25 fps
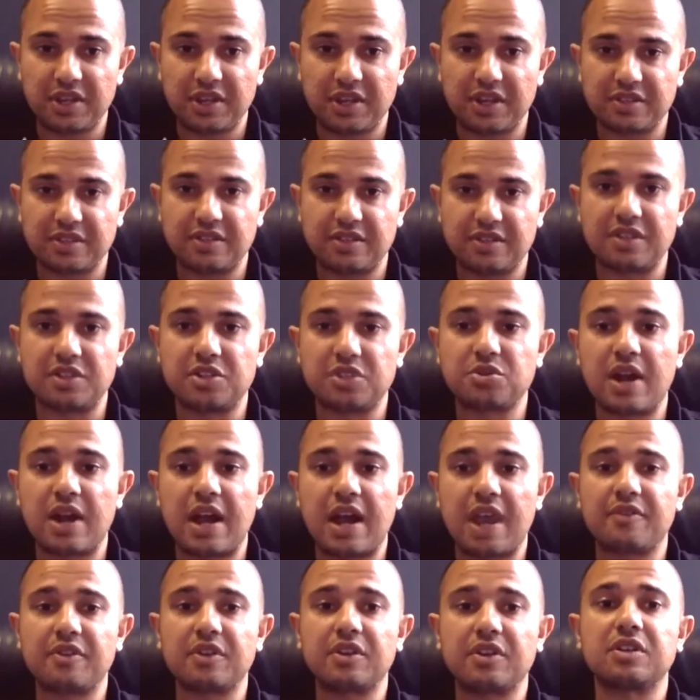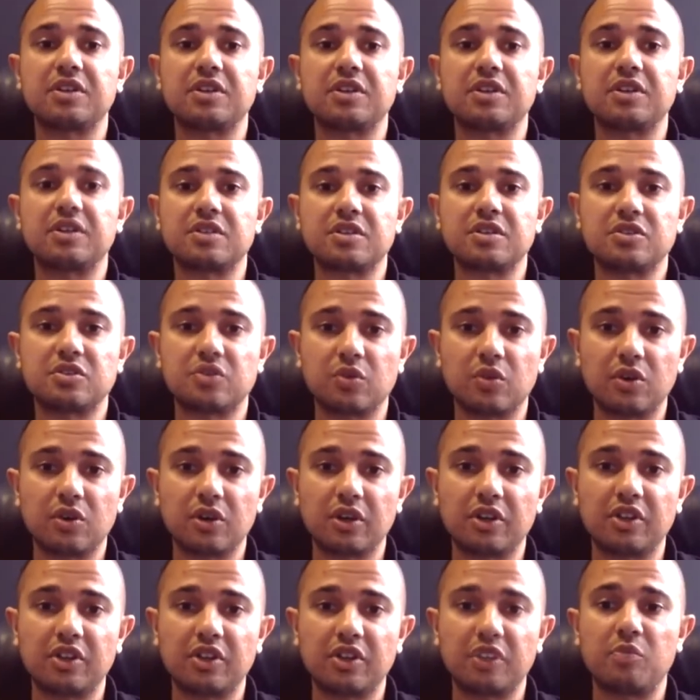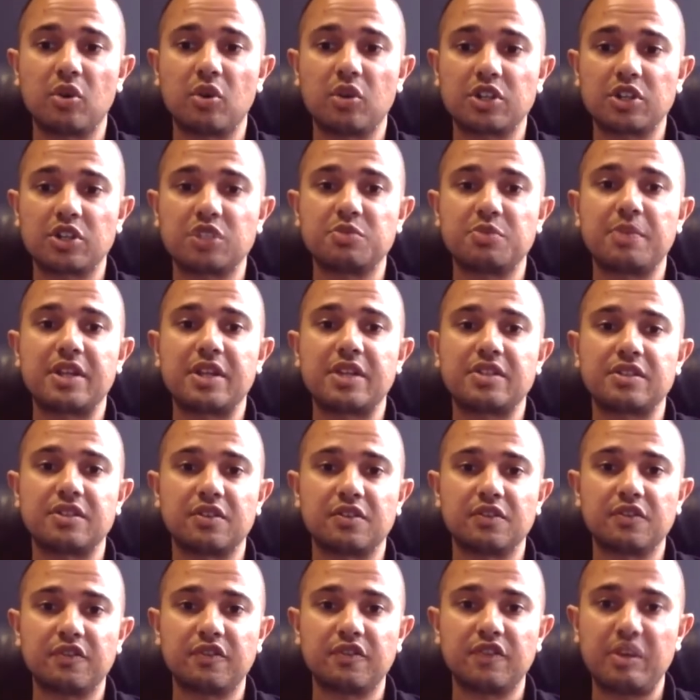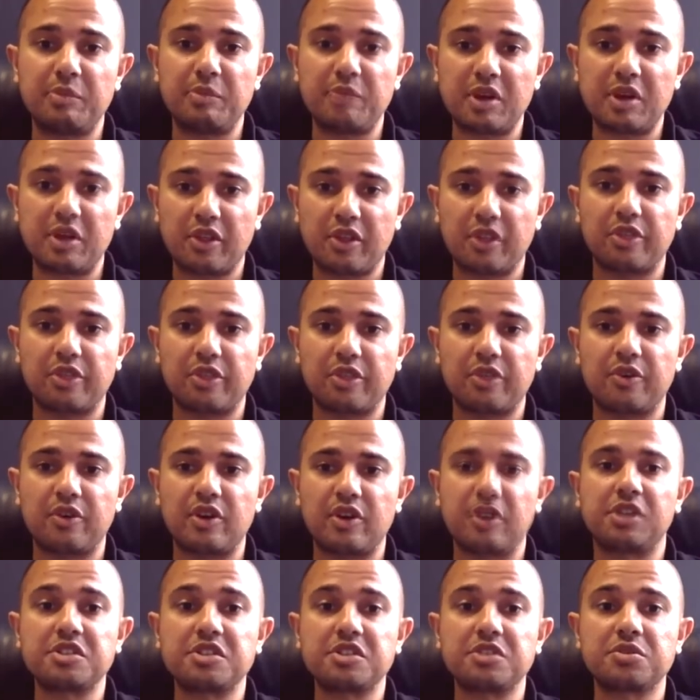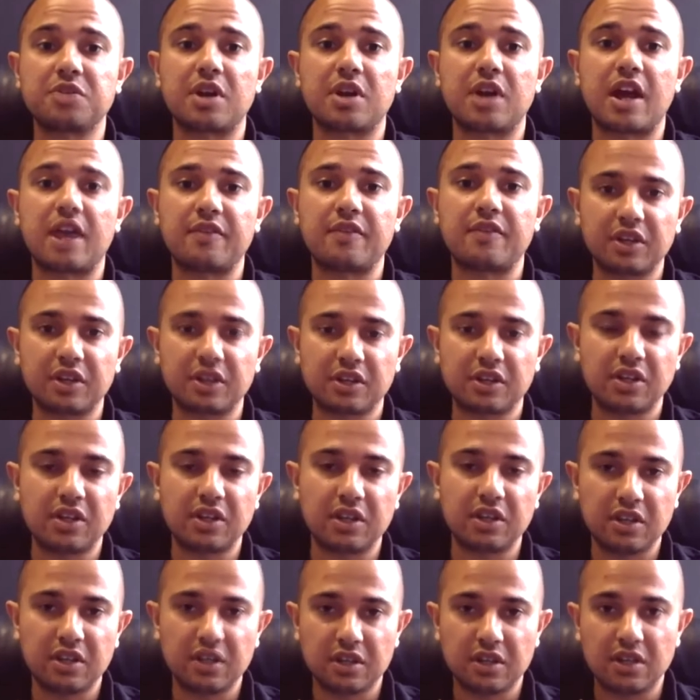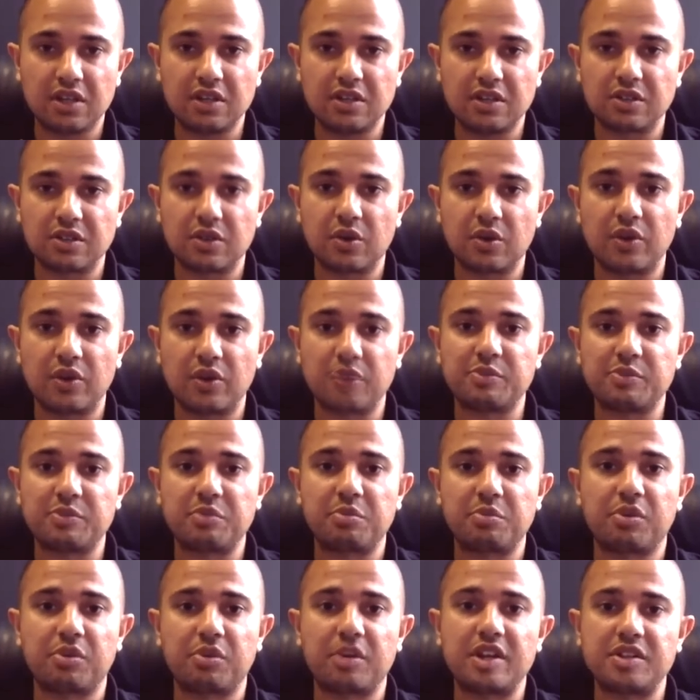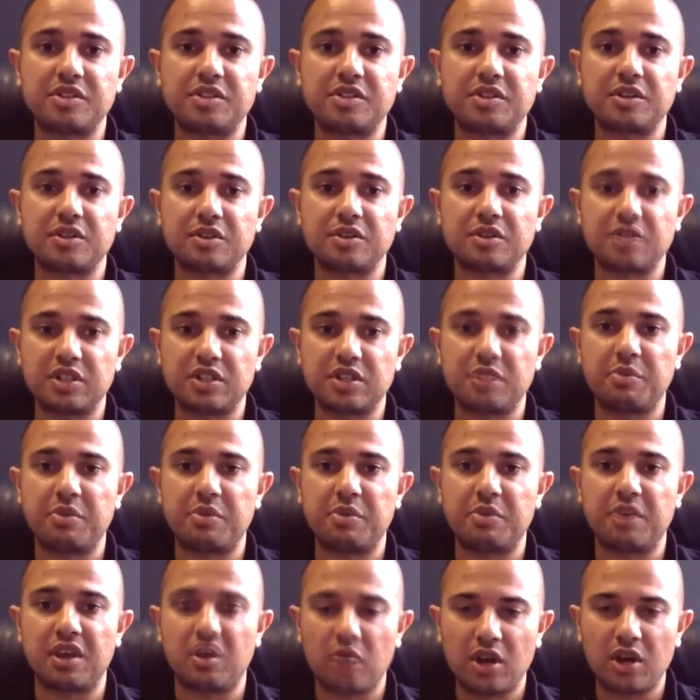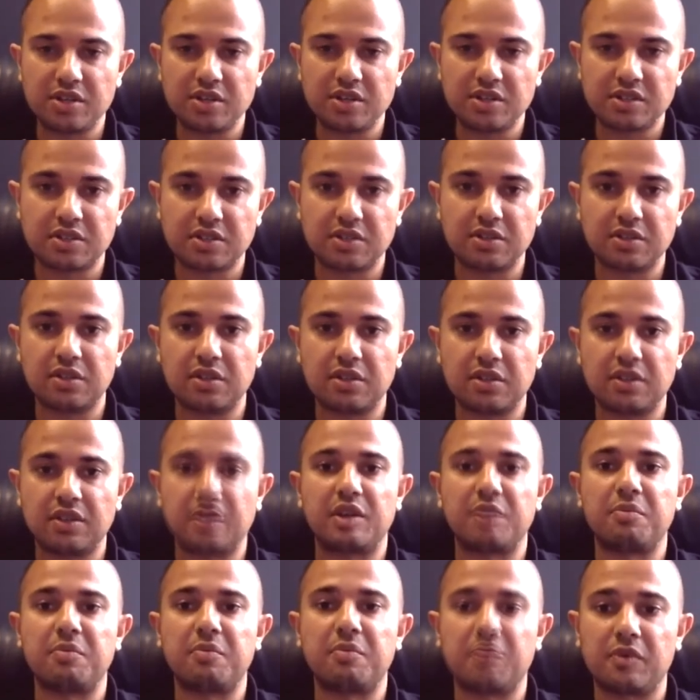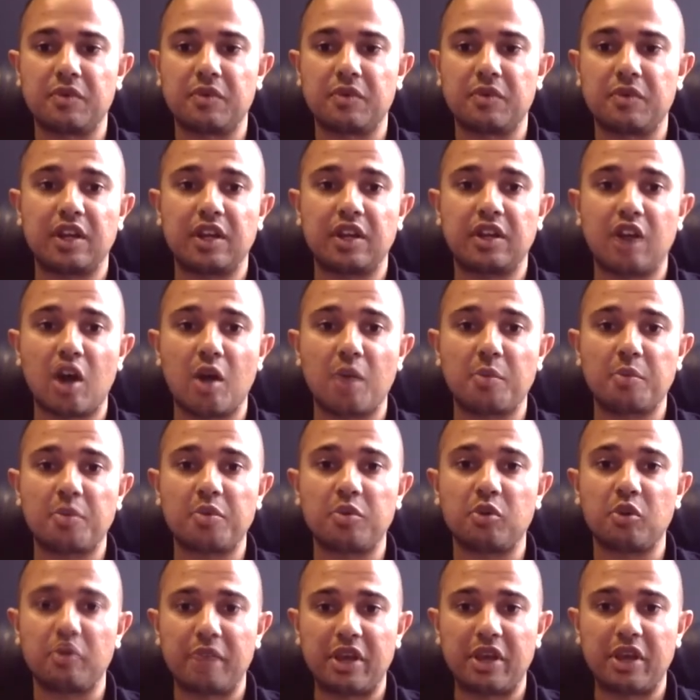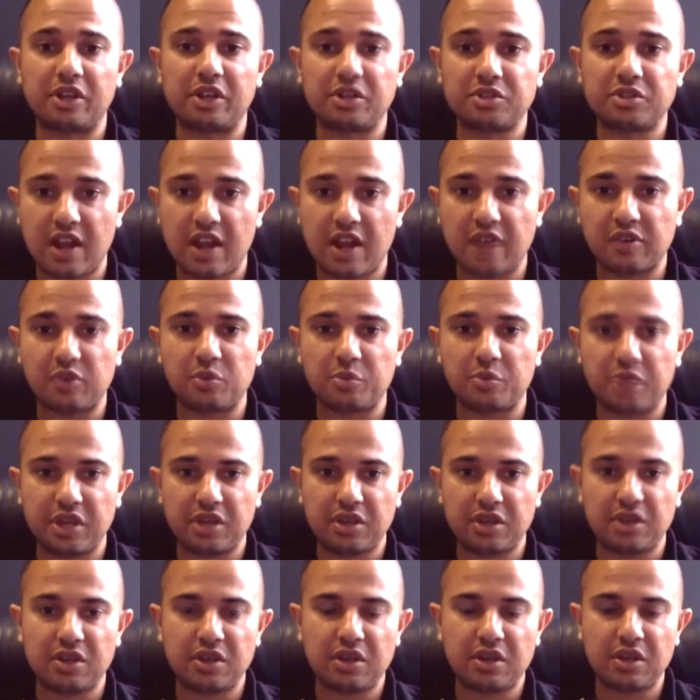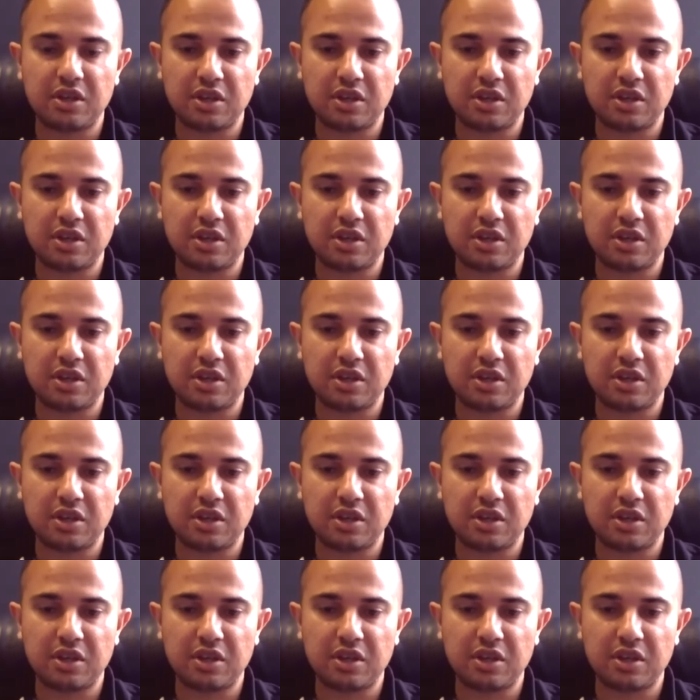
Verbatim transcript: because the traffic is historically more expensive. Female 30 plus traffic is going to be pricier CPM wise than than comparable male traffic will be.